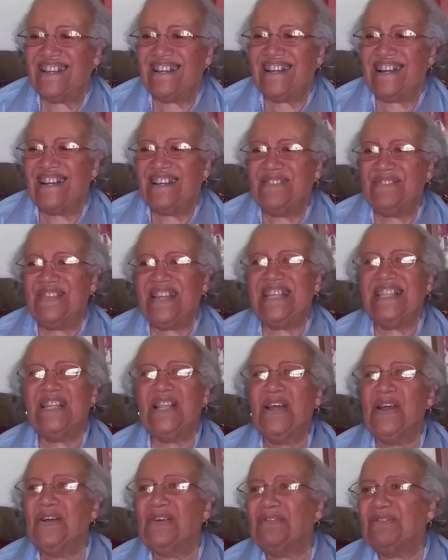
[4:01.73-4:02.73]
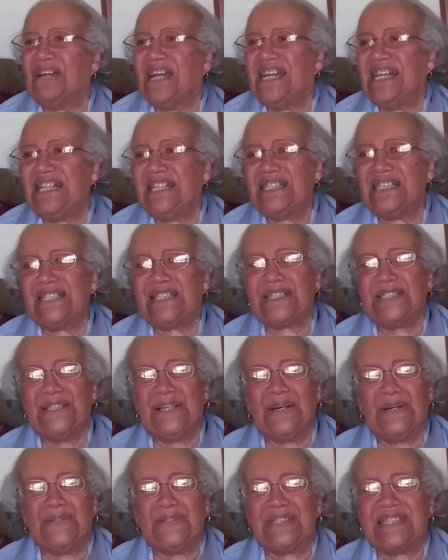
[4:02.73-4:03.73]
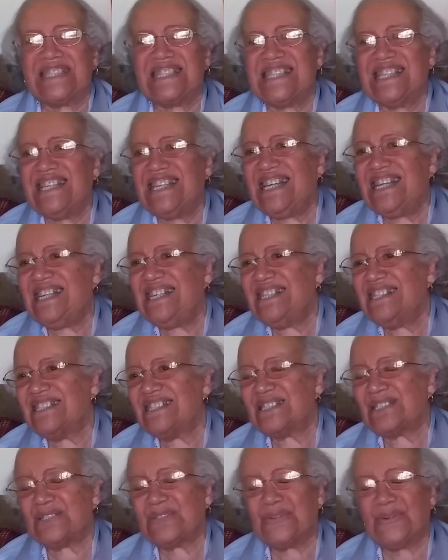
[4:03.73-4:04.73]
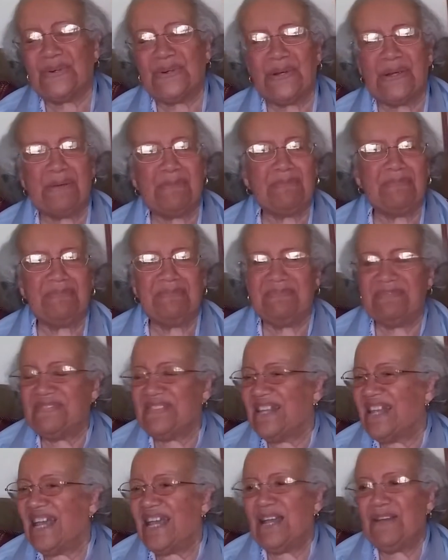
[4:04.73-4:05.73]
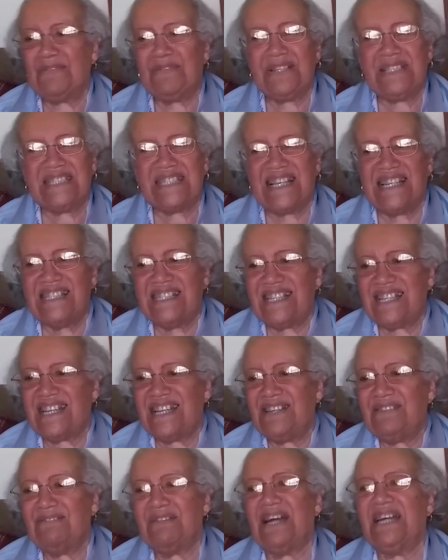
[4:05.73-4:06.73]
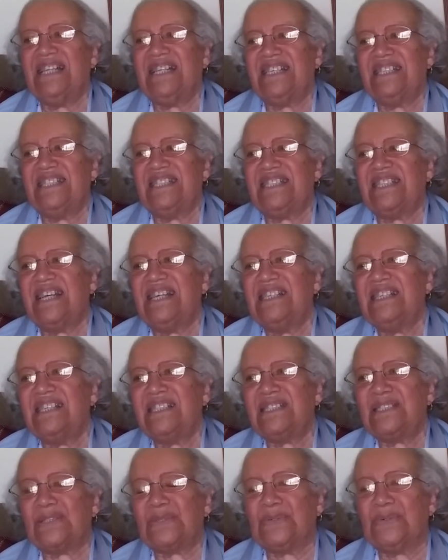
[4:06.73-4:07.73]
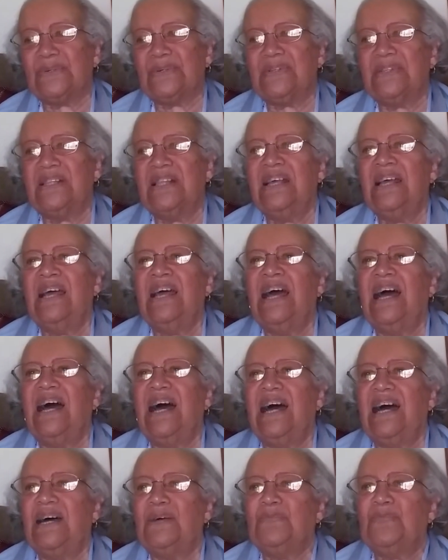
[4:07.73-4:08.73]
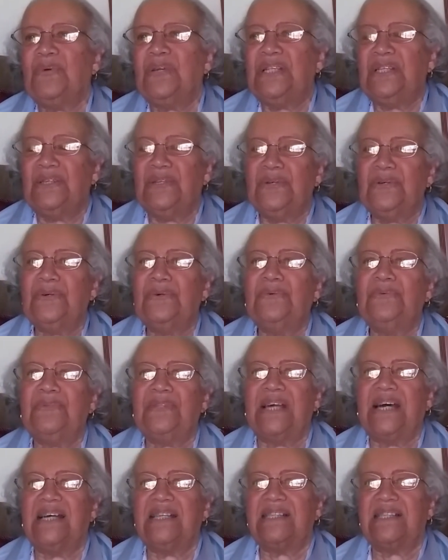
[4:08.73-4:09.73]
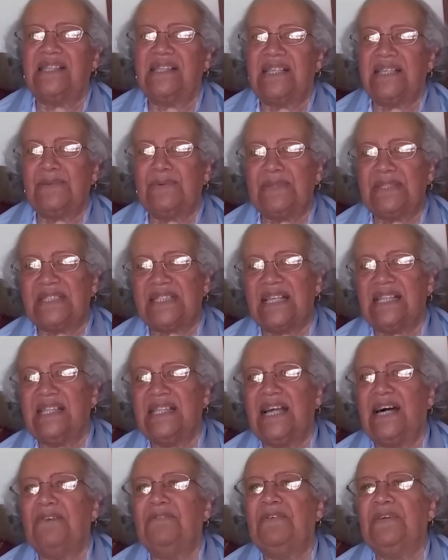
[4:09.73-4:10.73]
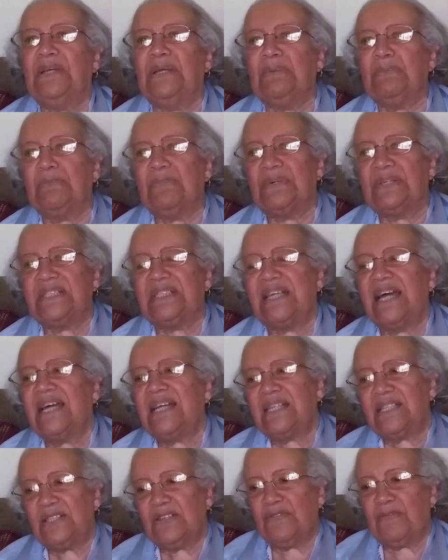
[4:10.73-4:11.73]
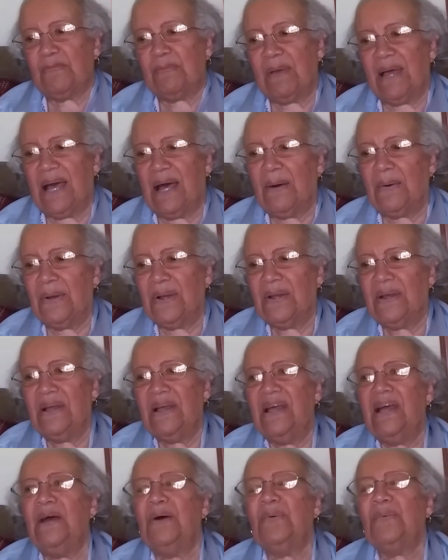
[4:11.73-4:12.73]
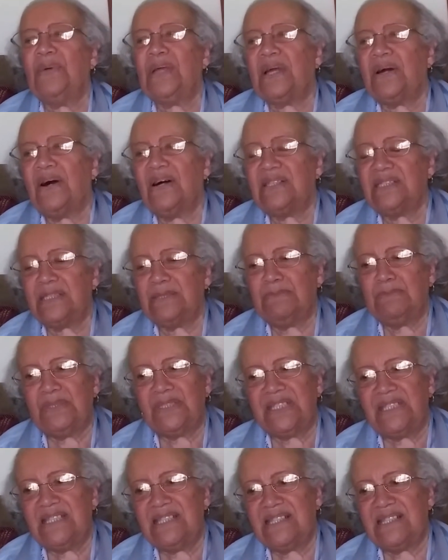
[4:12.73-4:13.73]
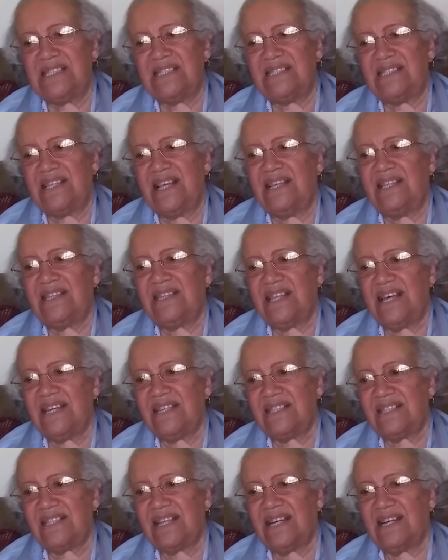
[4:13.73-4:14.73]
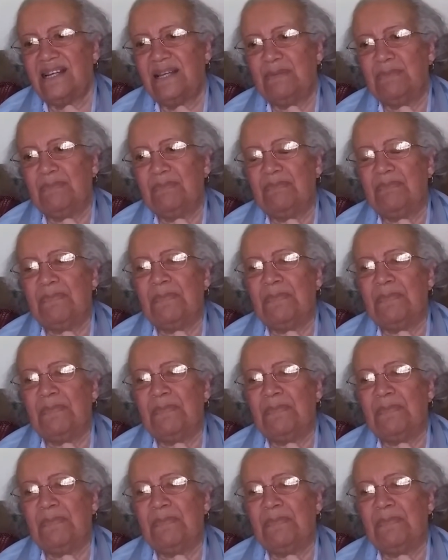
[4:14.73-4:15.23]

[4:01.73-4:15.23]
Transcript: I mean, rain, snow, sleet, storm, every Sunday, right in Sunday school. And we knew that there was a loving, protective power. We called him Jesus at that time.